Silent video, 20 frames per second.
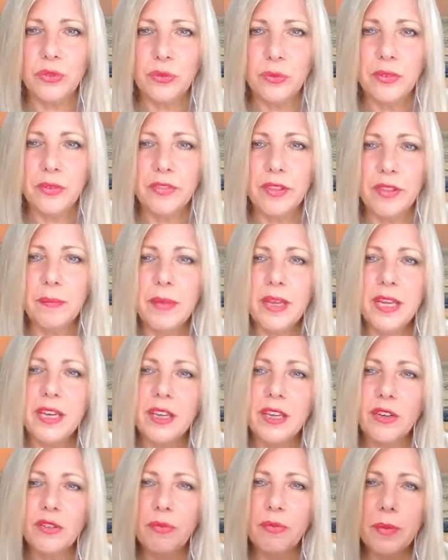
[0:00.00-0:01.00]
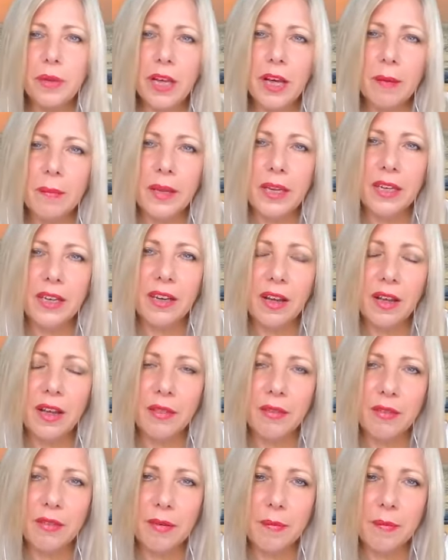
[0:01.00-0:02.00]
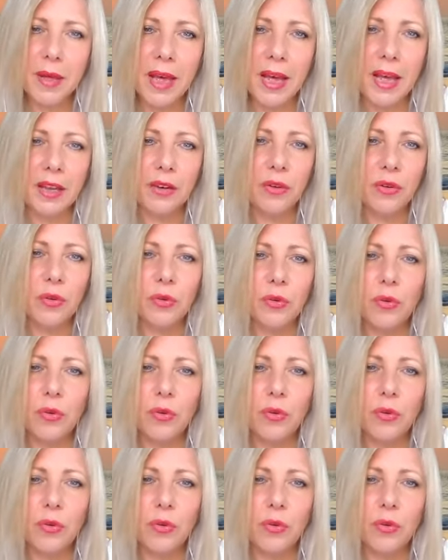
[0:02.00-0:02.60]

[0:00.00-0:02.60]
with the meaning of becoming neither a man